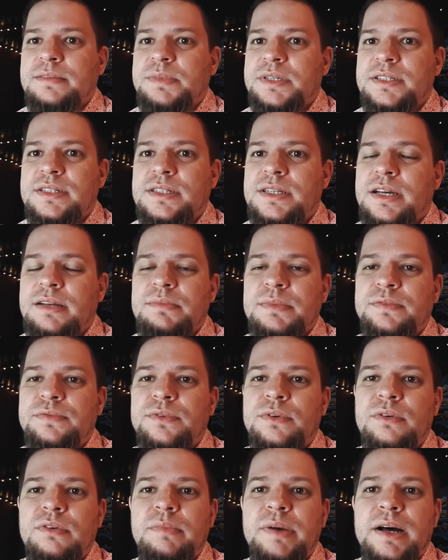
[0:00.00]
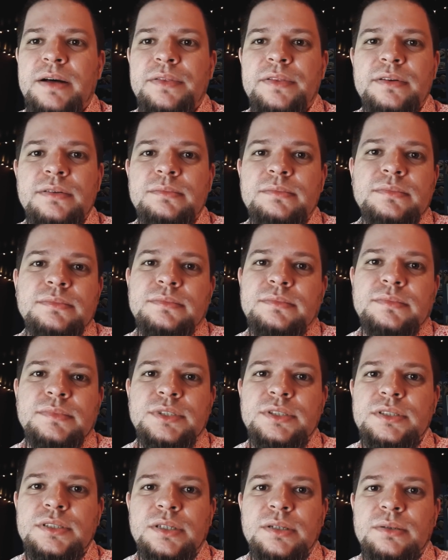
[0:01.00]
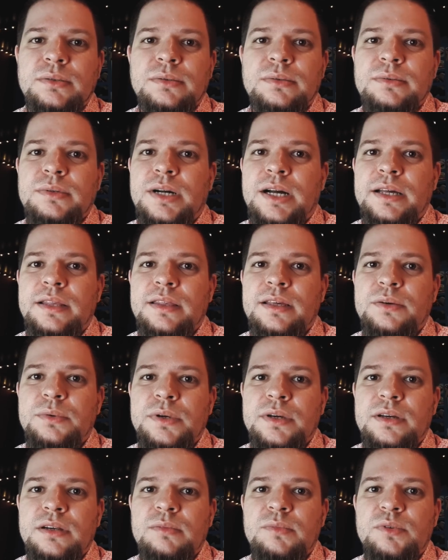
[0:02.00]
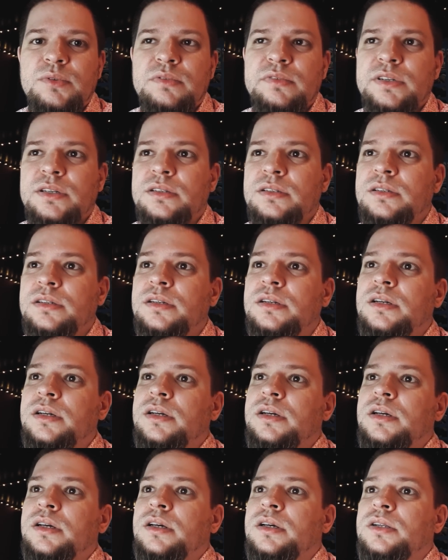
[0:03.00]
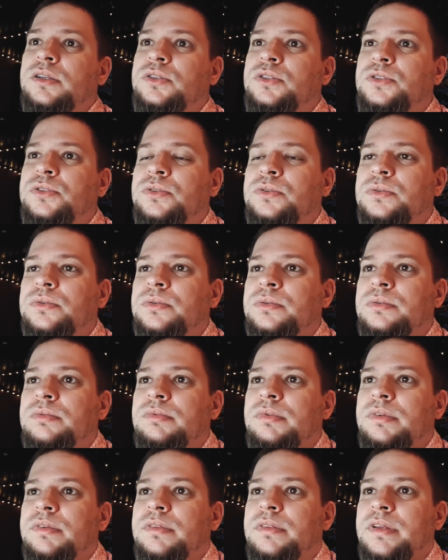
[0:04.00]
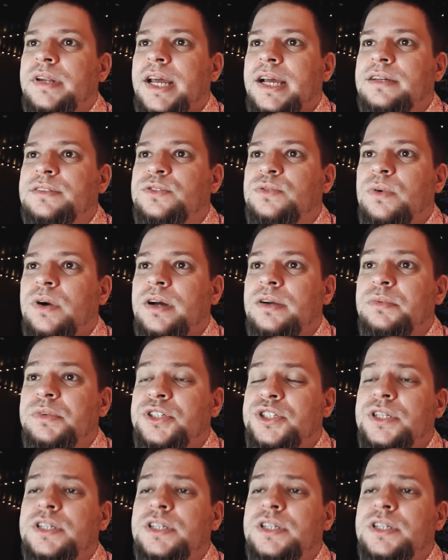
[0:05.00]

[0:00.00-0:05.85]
been said before about them, so I think we can move on to the next one, which